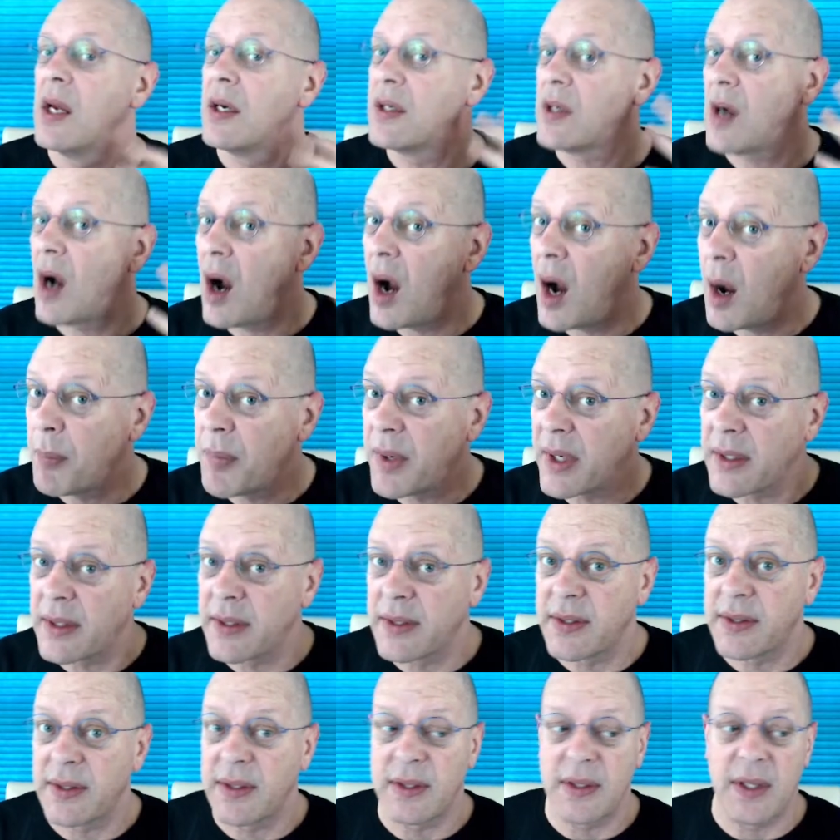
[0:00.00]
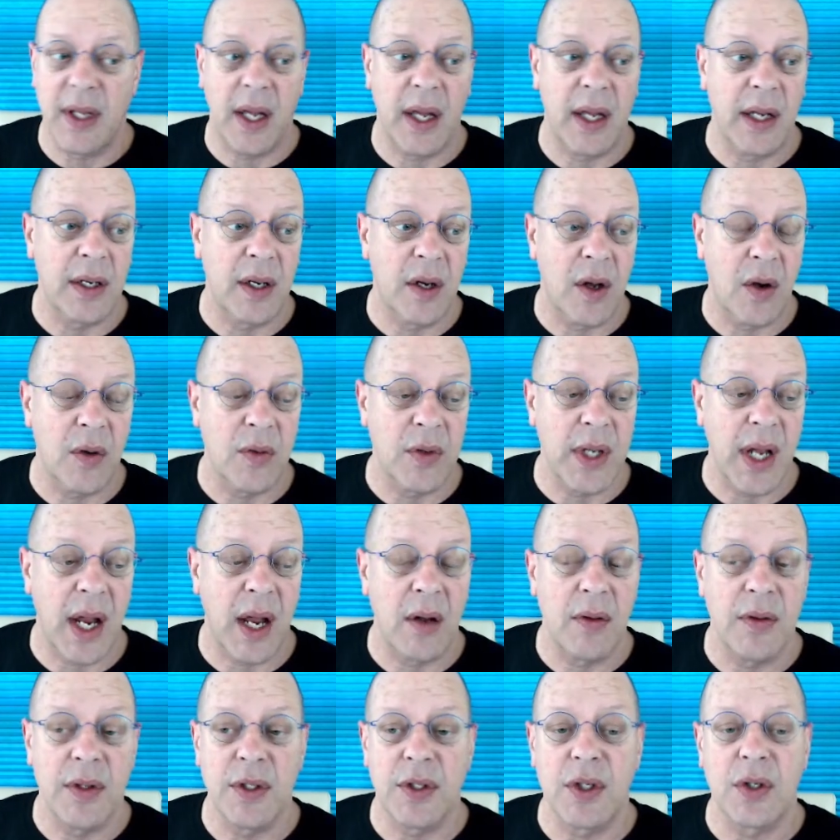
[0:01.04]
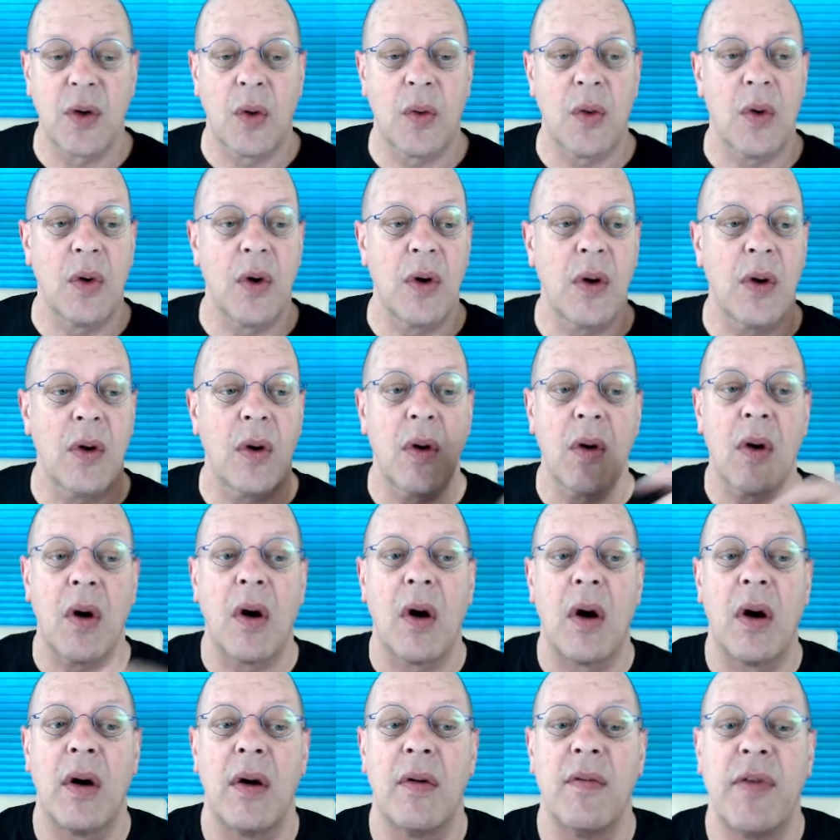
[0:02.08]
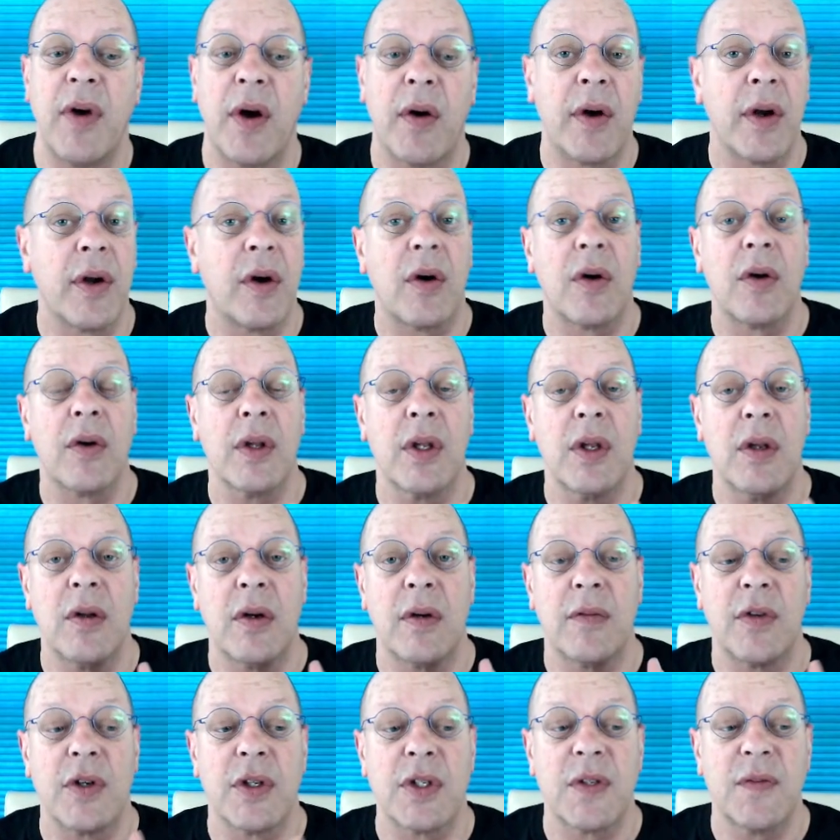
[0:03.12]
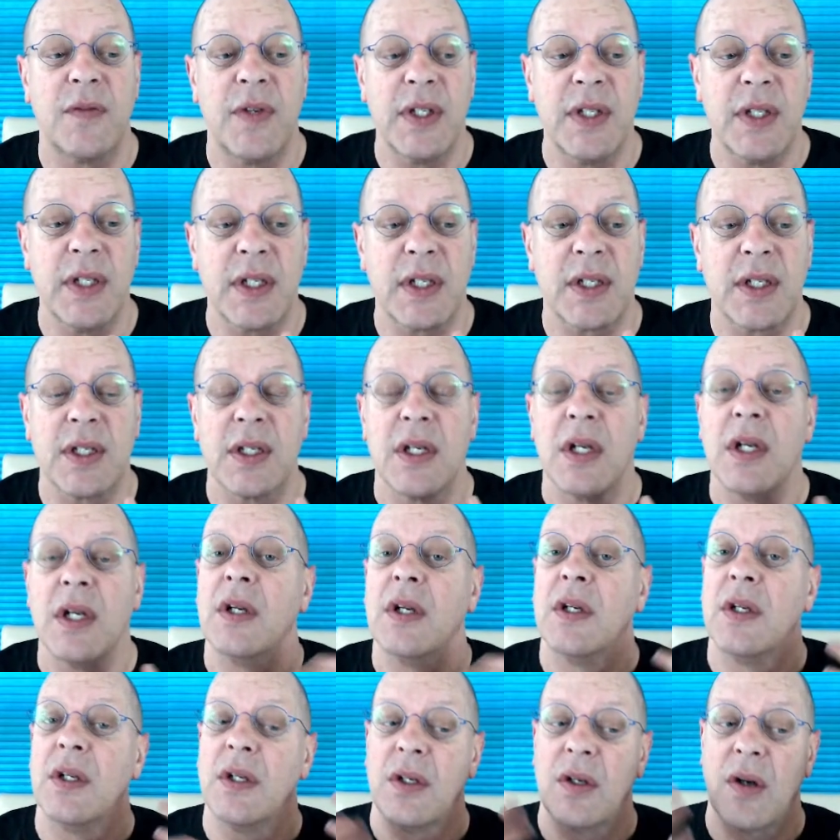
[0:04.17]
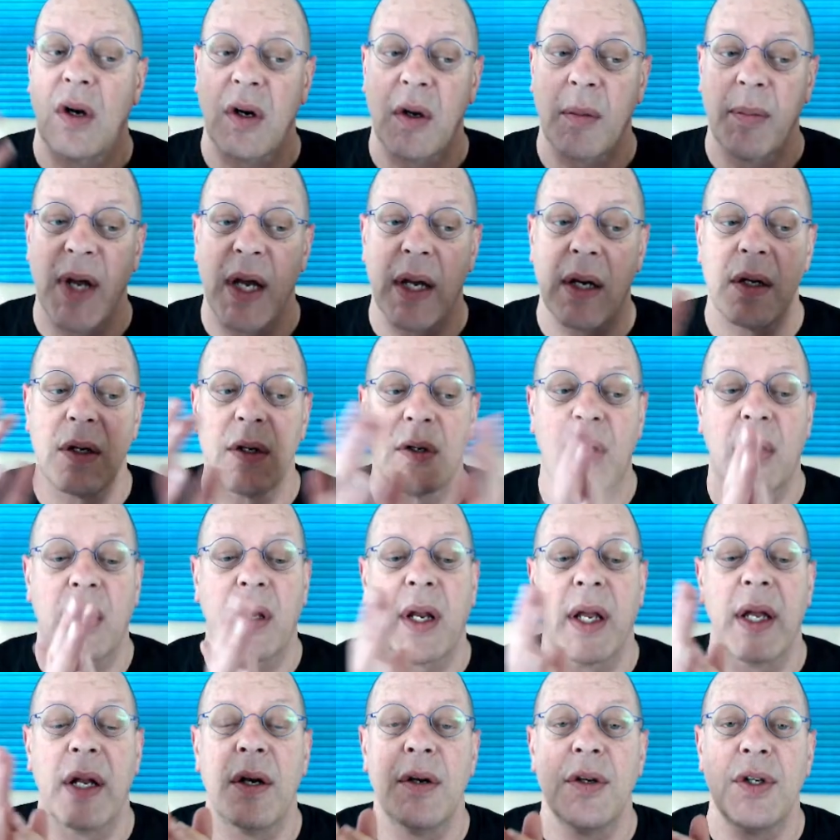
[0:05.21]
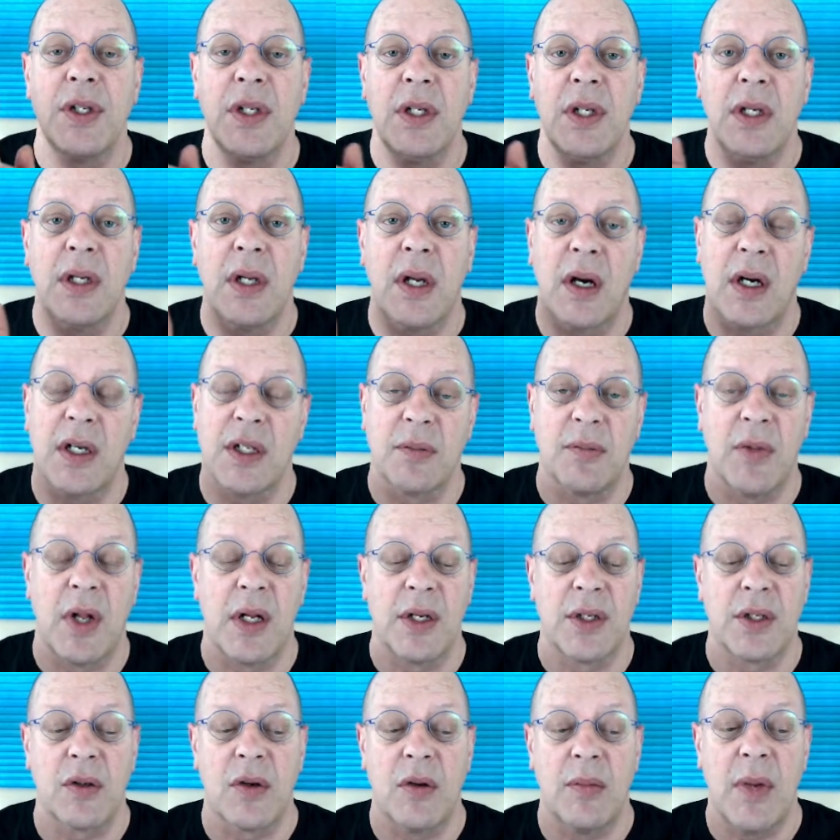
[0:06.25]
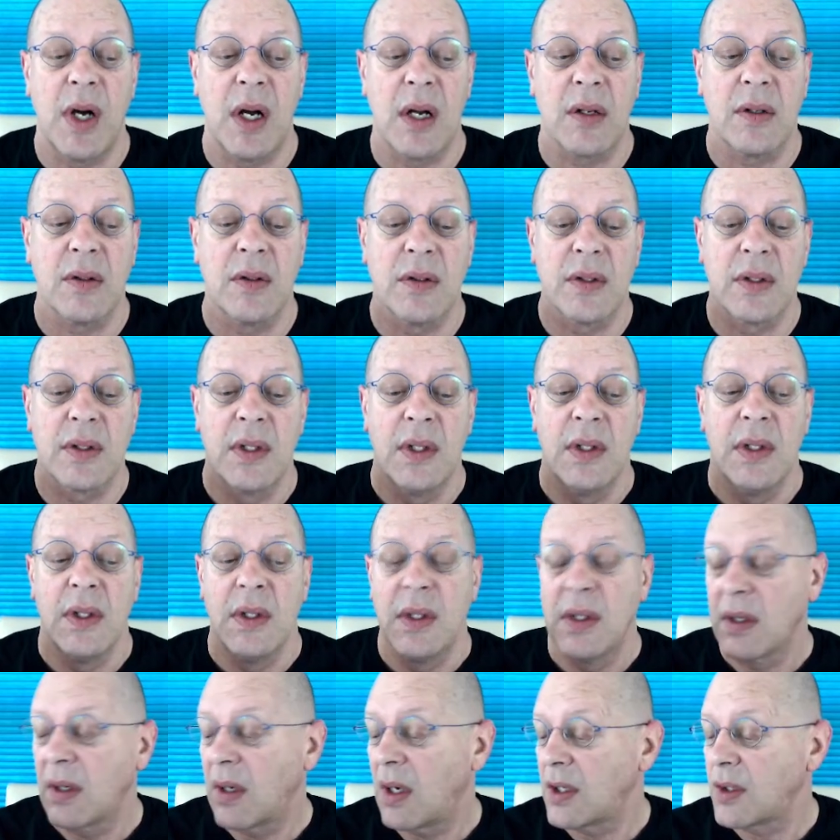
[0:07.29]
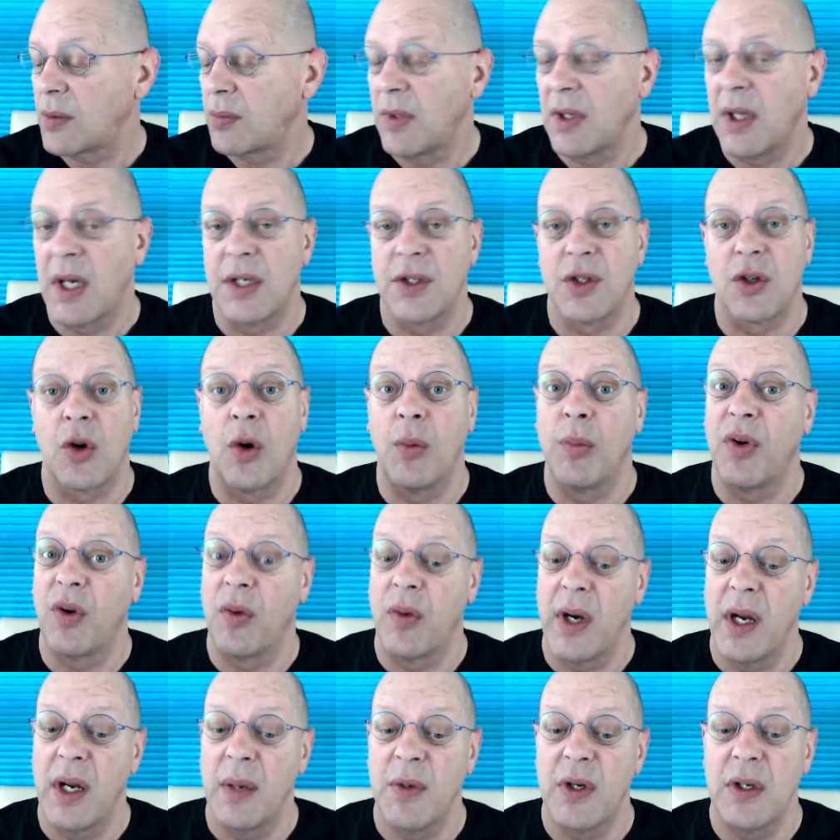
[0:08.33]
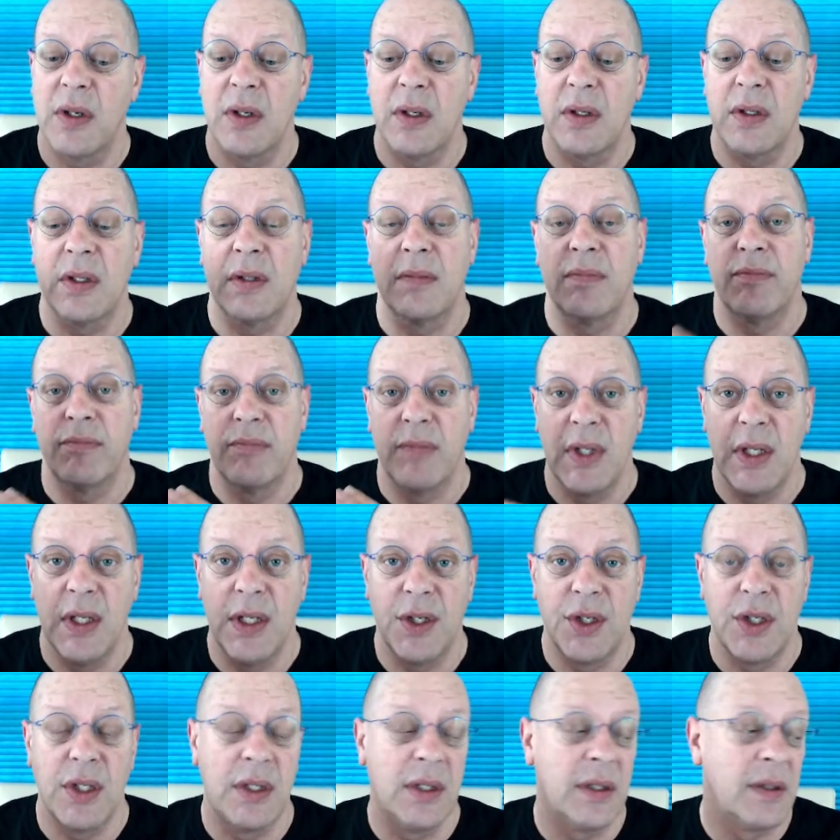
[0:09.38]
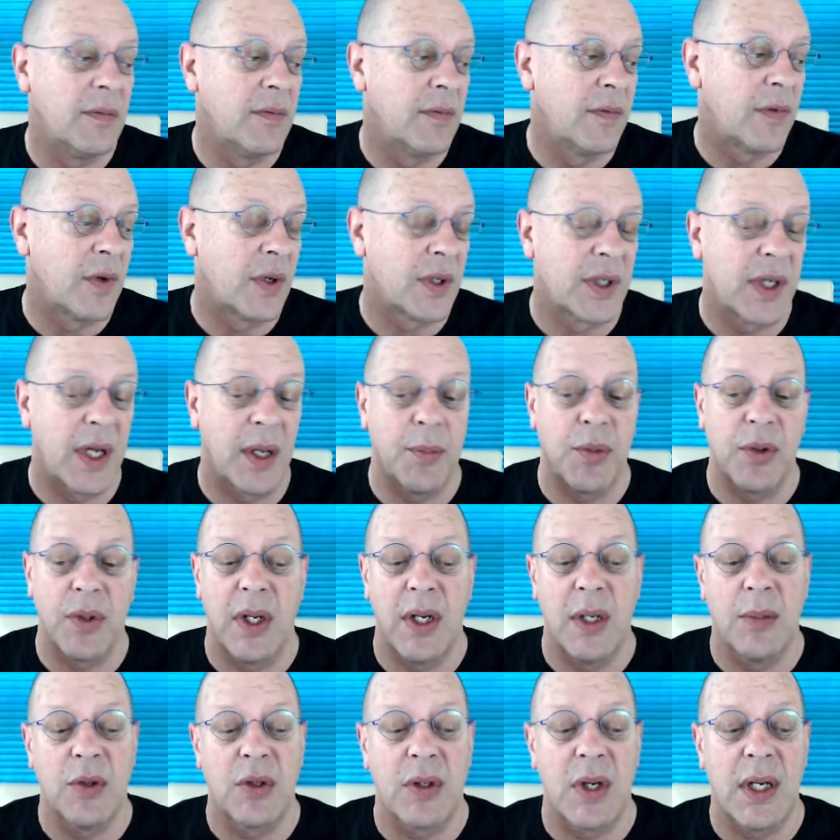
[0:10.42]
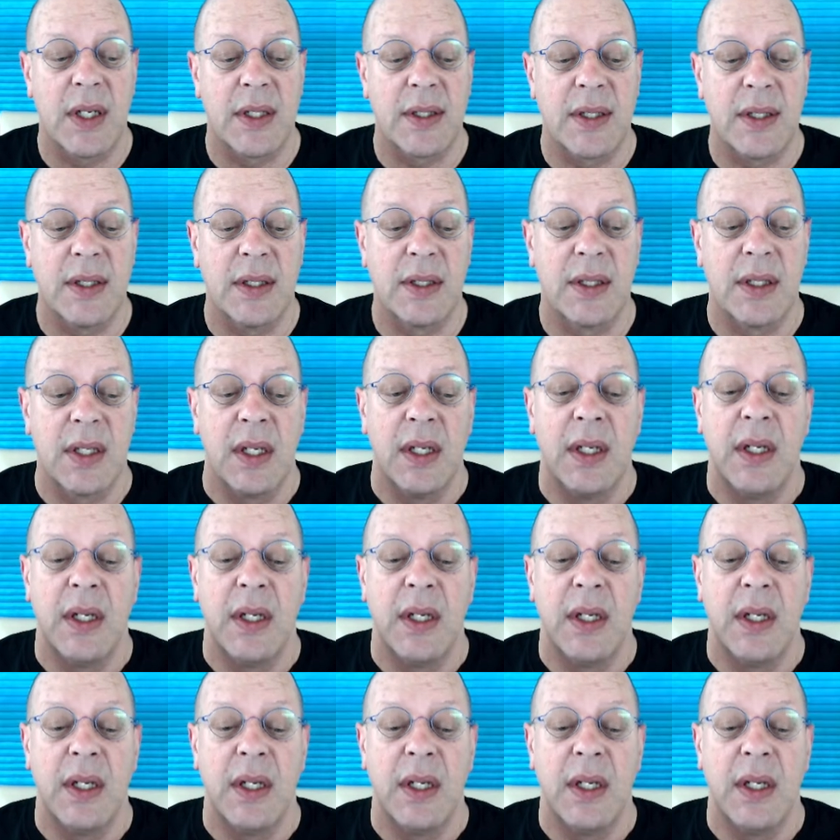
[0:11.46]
Topics that go down this corridor are very early universe physics, dark matter, dark energy, cosmological models, cosmological parameters, e.g., for example, Hubble constant,